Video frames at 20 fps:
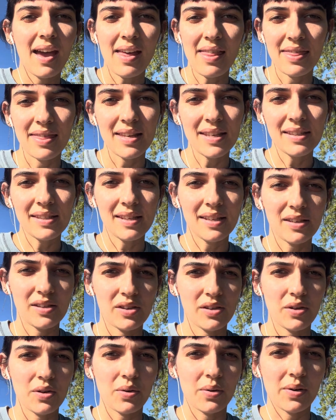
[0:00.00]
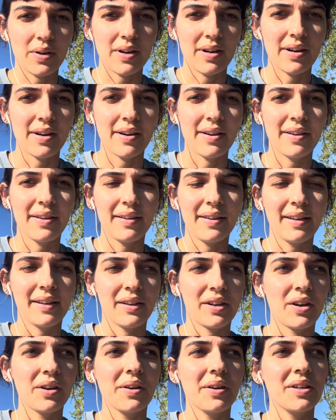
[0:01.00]
This is your
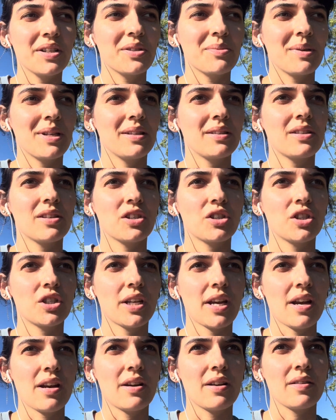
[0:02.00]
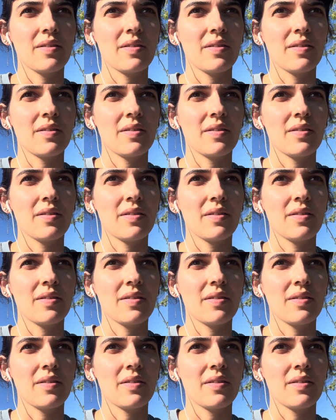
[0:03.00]
encouragement to share